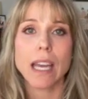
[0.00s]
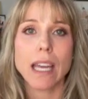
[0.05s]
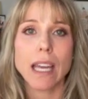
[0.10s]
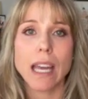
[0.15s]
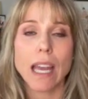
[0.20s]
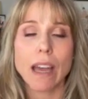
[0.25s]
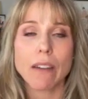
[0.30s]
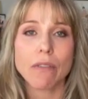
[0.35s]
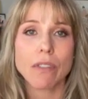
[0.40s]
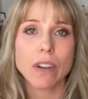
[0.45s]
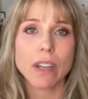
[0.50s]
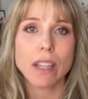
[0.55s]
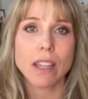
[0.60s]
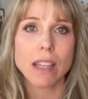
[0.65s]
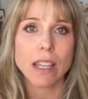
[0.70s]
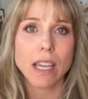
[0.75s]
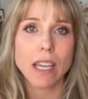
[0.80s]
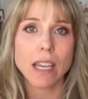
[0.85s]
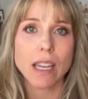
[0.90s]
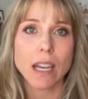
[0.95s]

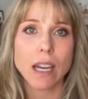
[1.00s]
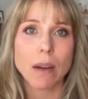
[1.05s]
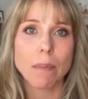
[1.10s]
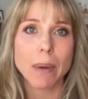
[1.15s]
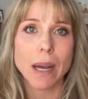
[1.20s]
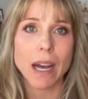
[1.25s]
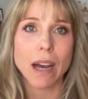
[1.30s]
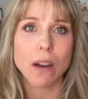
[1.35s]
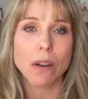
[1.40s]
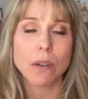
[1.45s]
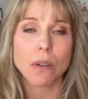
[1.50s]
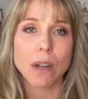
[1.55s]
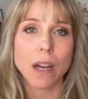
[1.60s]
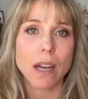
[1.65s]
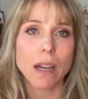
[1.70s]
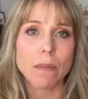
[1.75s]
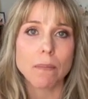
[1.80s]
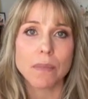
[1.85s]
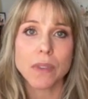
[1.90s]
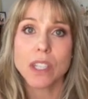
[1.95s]
everything
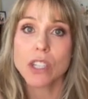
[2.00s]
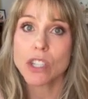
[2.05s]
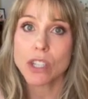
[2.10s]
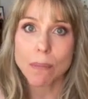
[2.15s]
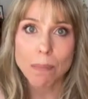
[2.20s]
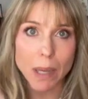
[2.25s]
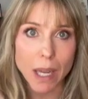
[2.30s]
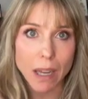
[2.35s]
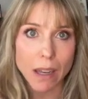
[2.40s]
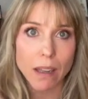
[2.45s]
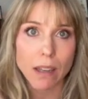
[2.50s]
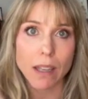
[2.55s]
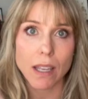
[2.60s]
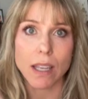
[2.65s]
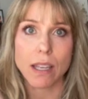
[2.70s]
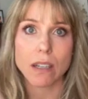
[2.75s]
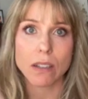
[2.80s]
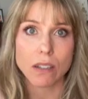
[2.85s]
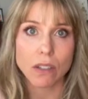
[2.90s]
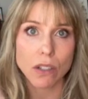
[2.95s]
about shipping
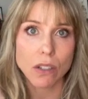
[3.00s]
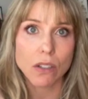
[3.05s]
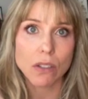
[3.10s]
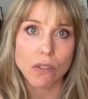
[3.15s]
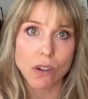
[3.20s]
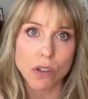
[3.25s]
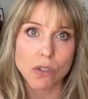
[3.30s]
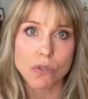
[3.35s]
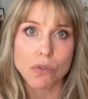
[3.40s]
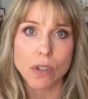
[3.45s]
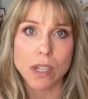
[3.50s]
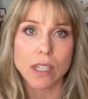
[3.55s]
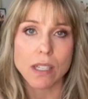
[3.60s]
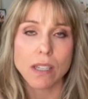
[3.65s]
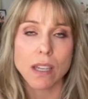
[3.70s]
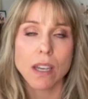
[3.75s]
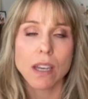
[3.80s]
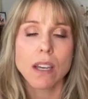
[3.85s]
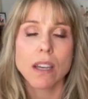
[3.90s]
in groceries.